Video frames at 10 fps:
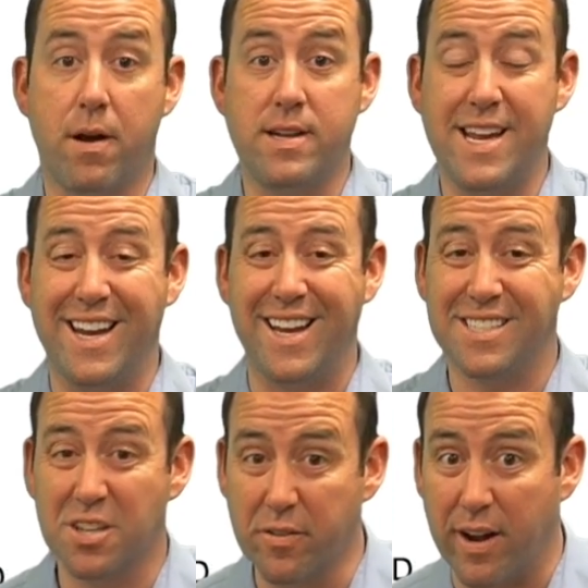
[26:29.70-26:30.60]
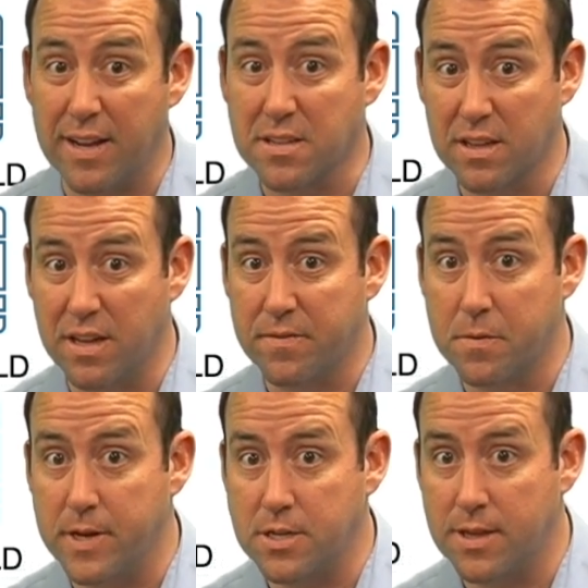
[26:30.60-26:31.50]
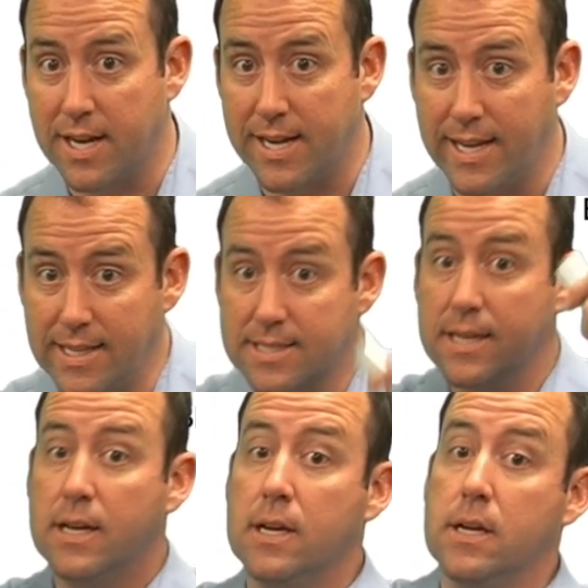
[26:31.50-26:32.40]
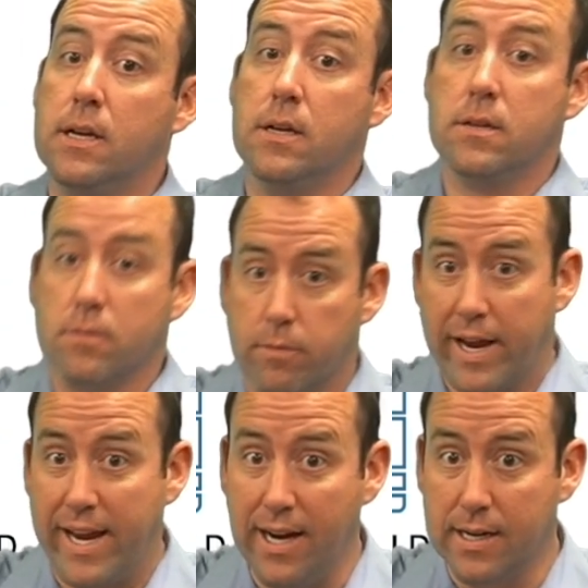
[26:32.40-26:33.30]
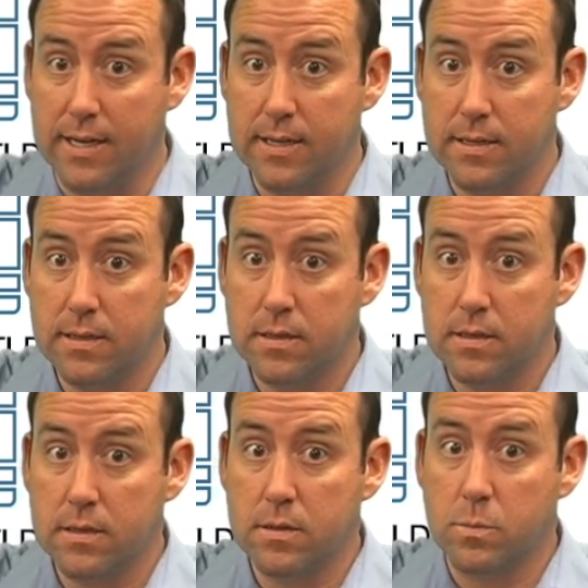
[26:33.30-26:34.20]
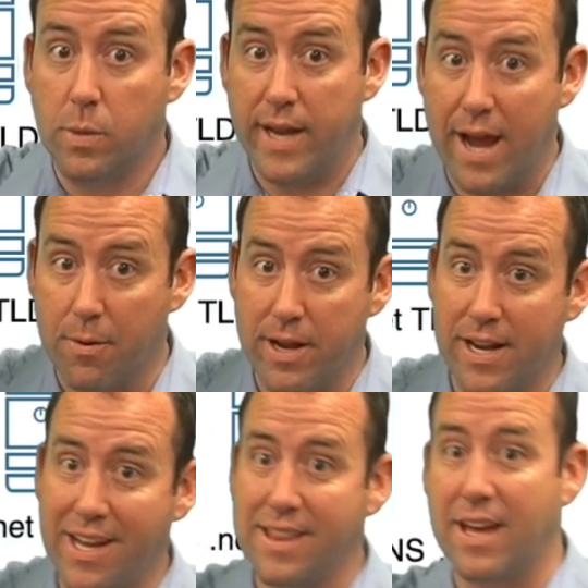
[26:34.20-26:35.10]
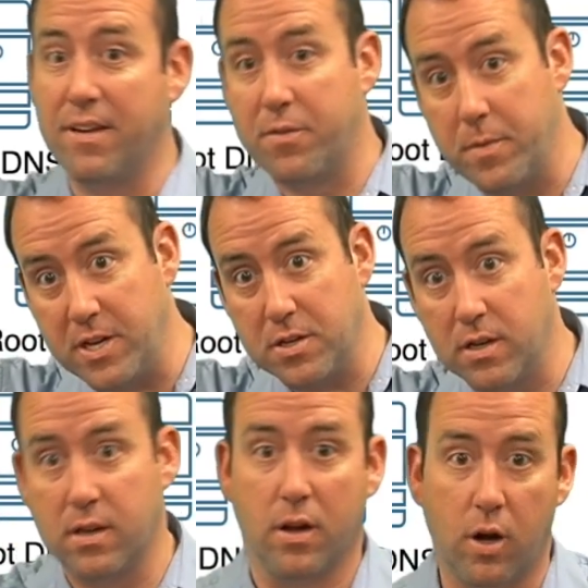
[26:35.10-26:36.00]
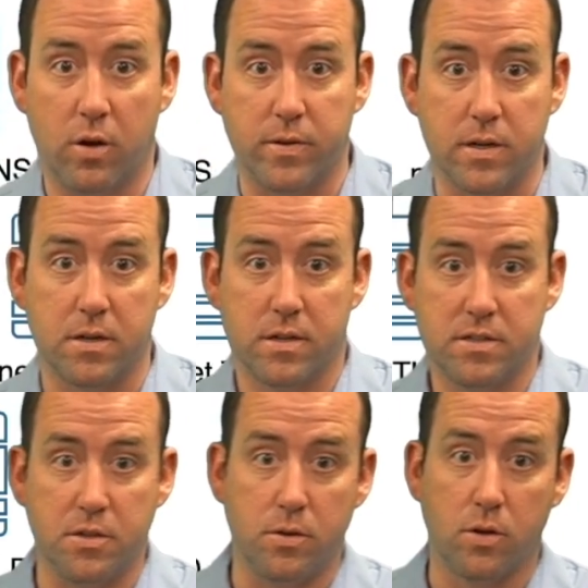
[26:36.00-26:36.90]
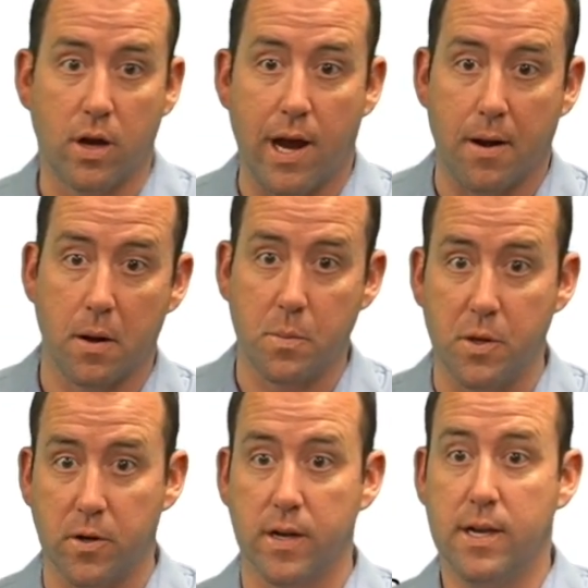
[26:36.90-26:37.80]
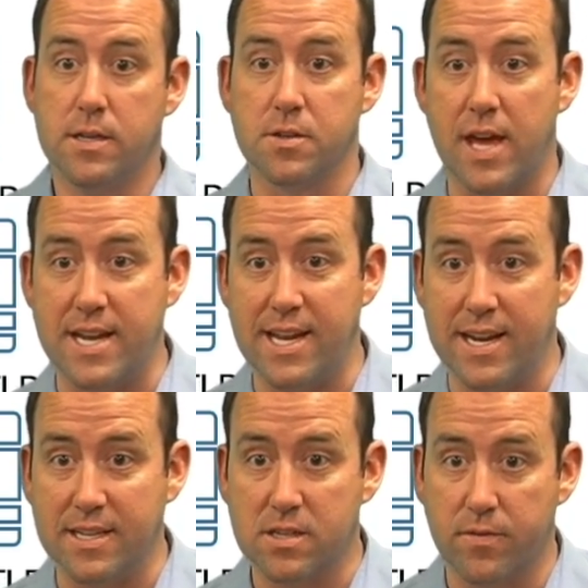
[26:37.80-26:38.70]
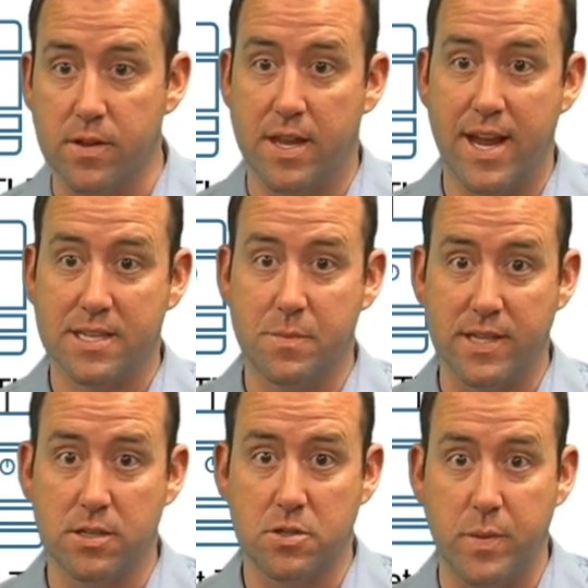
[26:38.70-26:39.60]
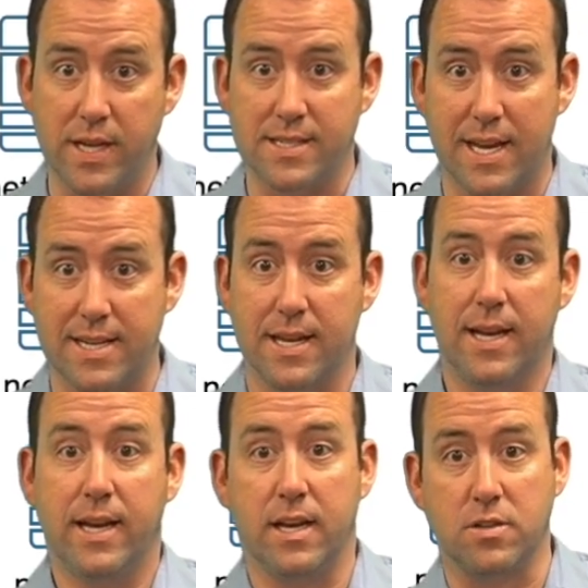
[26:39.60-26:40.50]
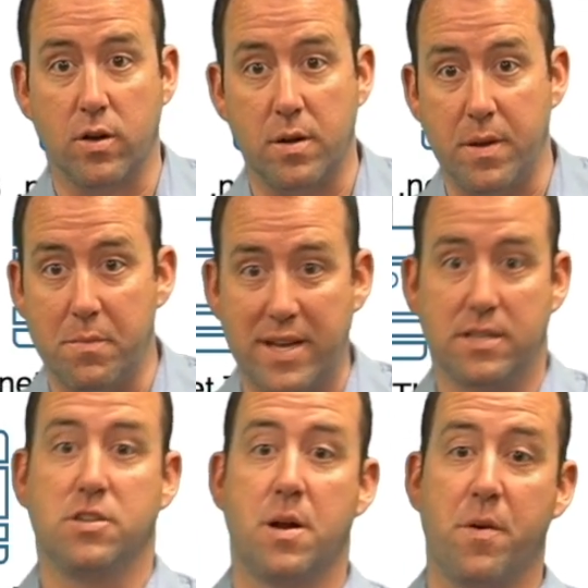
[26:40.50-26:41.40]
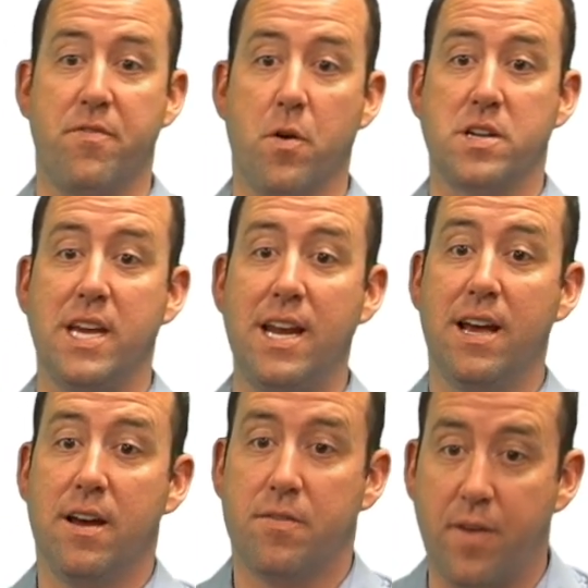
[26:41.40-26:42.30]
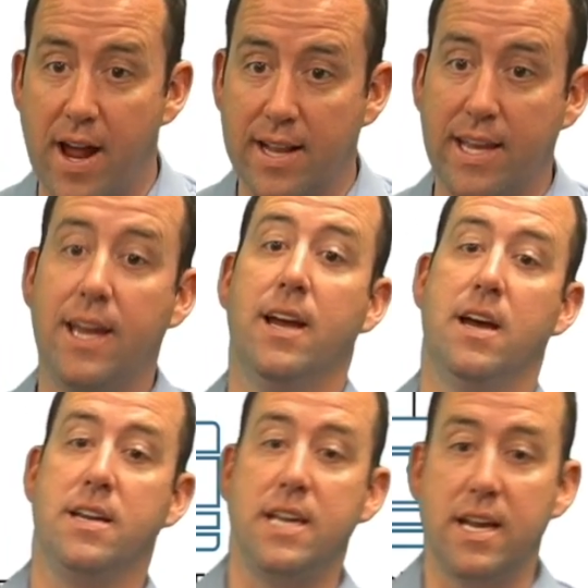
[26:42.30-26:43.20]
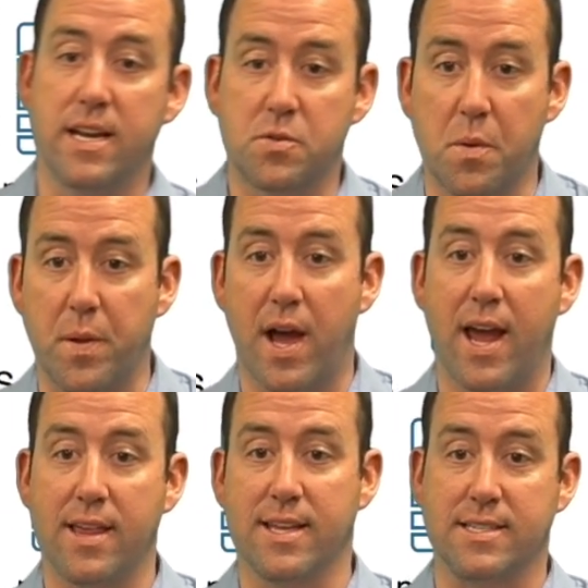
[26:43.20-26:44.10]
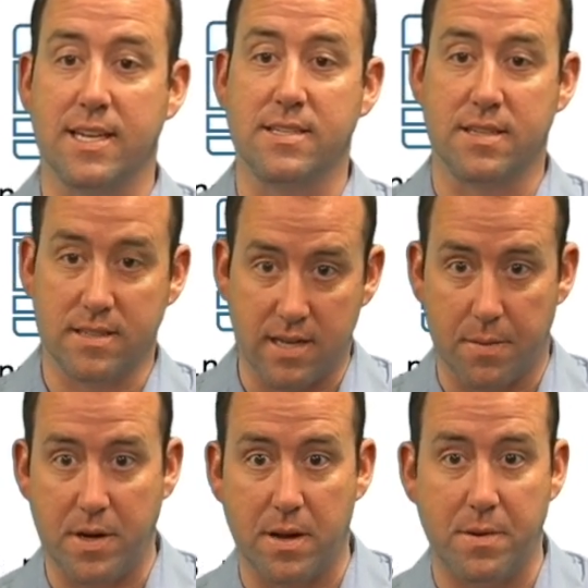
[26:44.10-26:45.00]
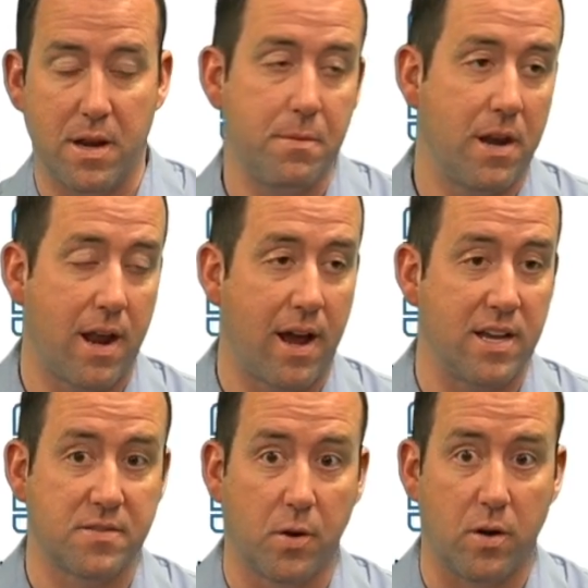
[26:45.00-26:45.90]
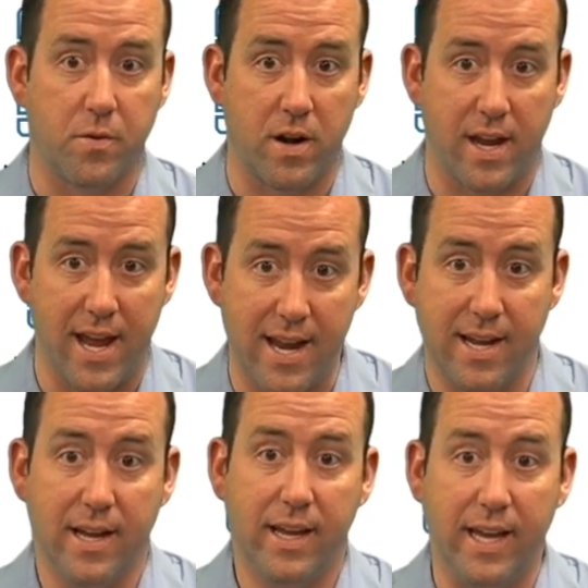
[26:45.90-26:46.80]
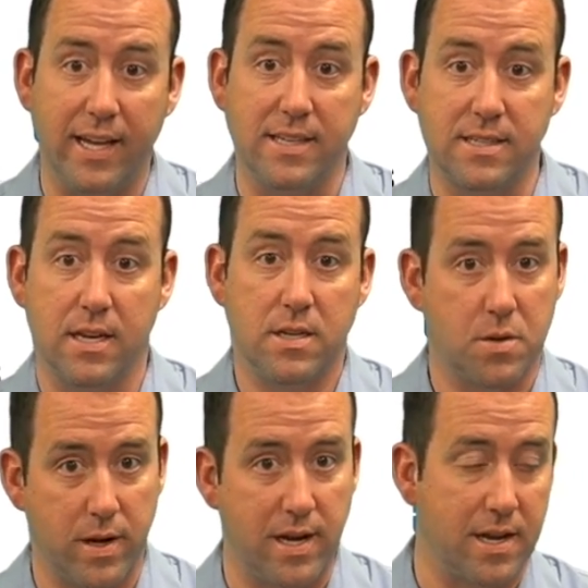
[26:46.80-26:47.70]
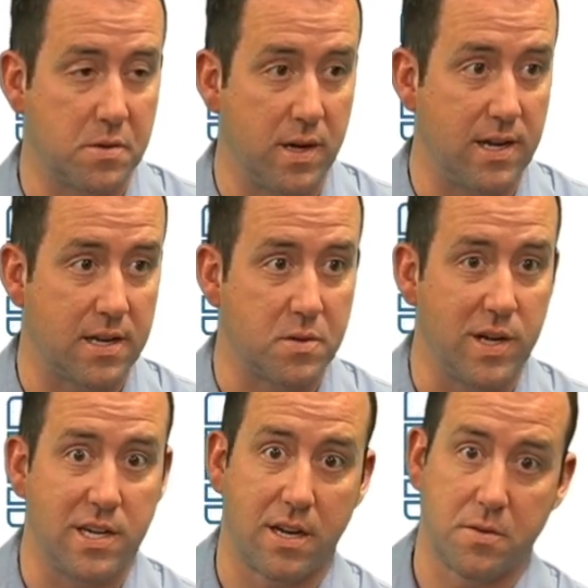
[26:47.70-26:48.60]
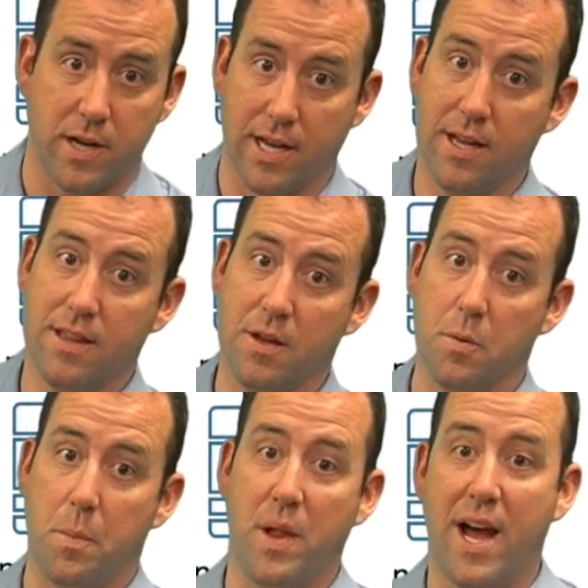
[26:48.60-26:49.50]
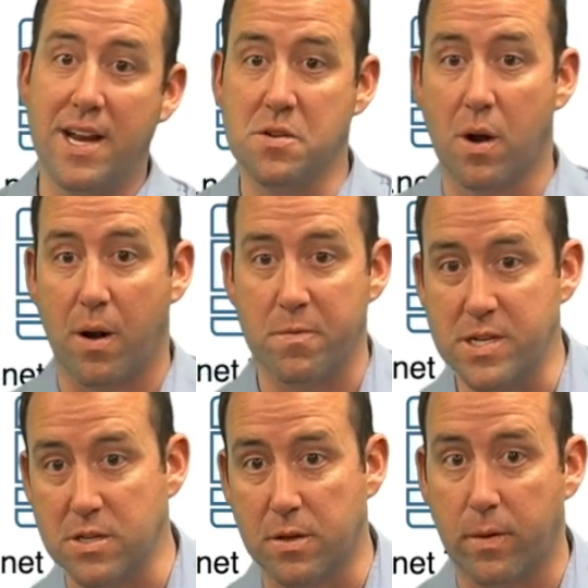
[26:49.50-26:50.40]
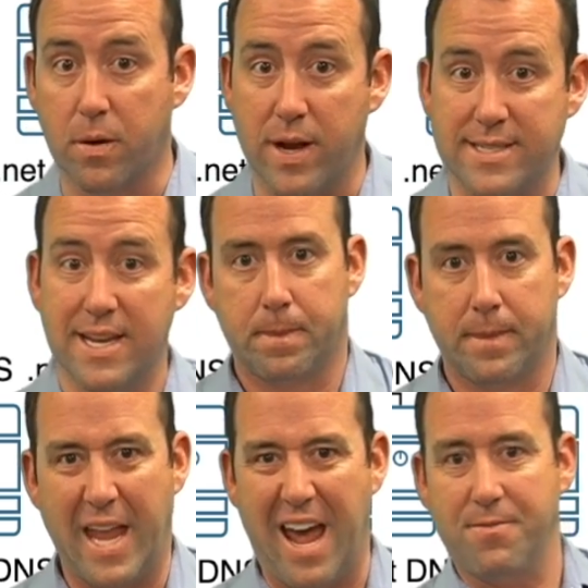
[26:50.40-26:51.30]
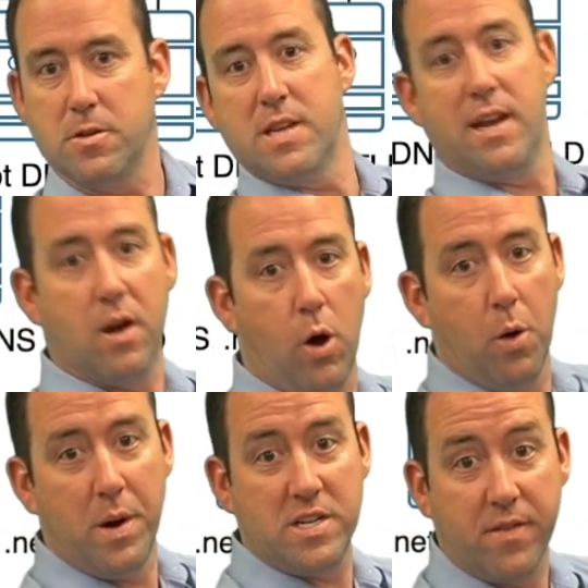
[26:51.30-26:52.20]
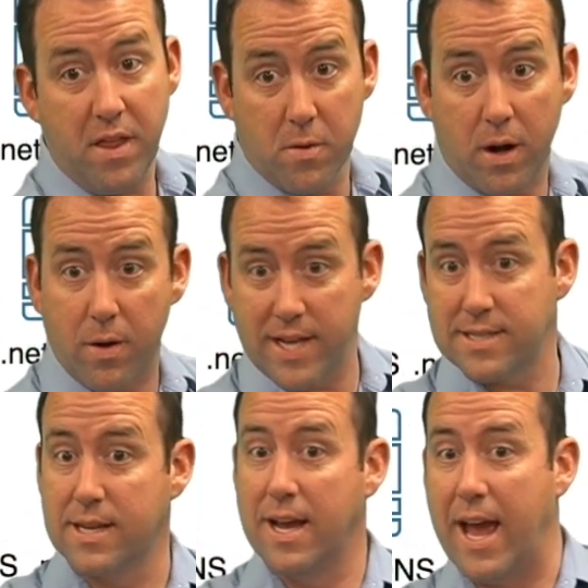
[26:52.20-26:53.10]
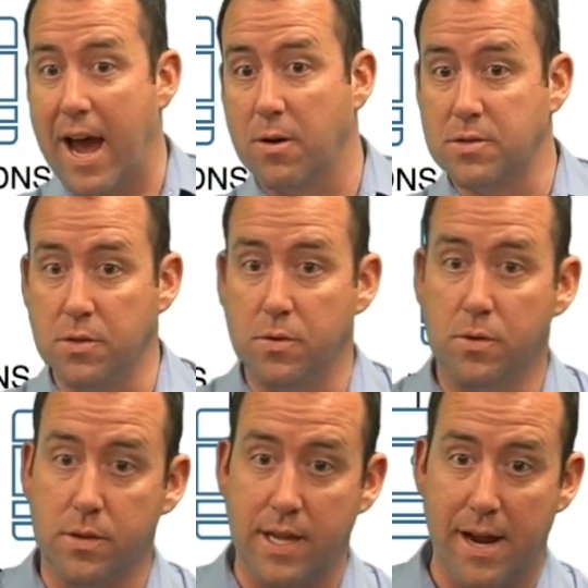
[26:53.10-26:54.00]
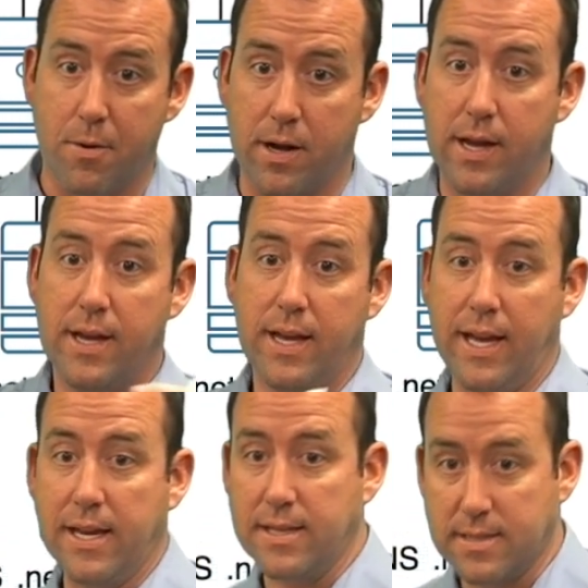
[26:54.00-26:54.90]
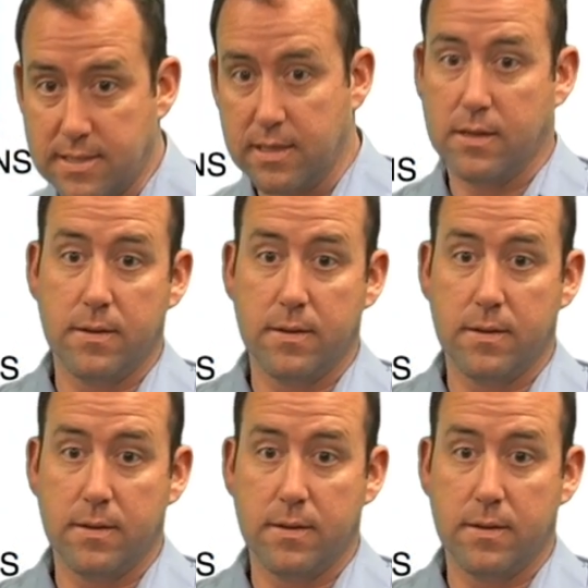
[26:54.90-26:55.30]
our DNS server has all the information that it needs right here. But now we need to get that information over to our computer. So that DNS server, the next message being sent is going to be message number 14. Finally, a DNS reply that says www.is404.net is 20.20.20.20. The reply to our original request after sending a whole bunch of other requests out to the network is,